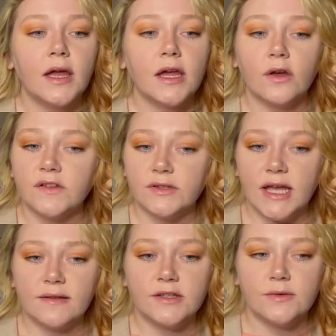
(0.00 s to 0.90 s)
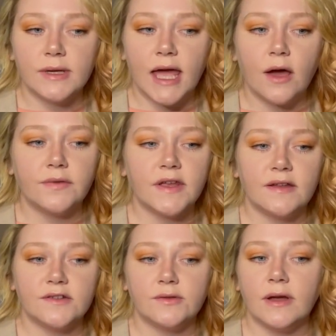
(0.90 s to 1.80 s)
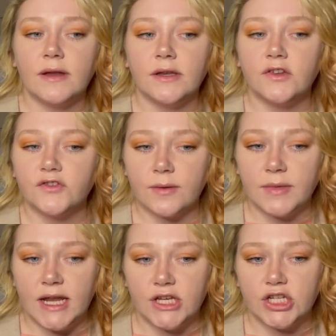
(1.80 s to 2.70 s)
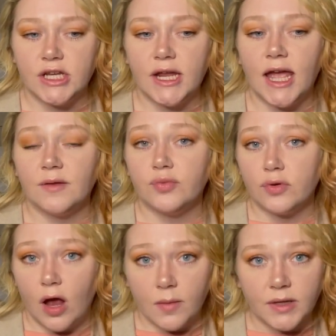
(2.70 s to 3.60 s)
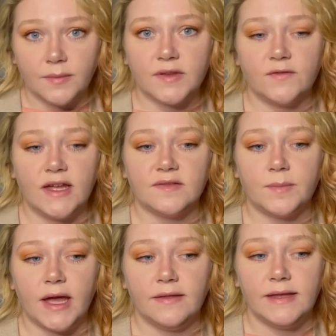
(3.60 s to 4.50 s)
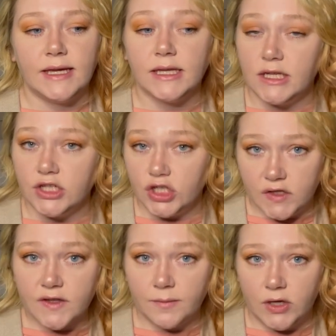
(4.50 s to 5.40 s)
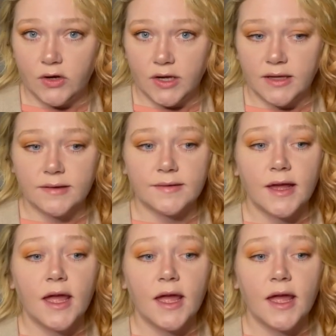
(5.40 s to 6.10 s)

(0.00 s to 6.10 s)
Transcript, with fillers: It also takes into account the history and discrimination and problems faced by the Indigenous communities.